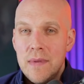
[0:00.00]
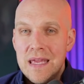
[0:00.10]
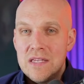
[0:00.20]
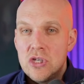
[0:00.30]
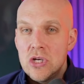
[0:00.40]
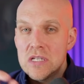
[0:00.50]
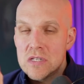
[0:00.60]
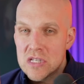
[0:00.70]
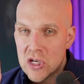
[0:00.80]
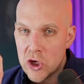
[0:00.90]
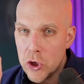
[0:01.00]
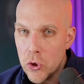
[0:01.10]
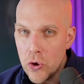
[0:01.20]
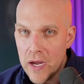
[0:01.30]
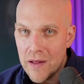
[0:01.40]
is just
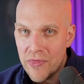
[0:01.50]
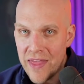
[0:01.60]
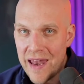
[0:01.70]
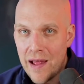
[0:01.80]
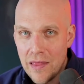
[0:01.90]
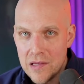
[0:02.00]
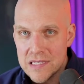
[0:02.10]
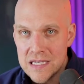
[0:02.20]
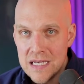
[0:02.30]
securing that LLC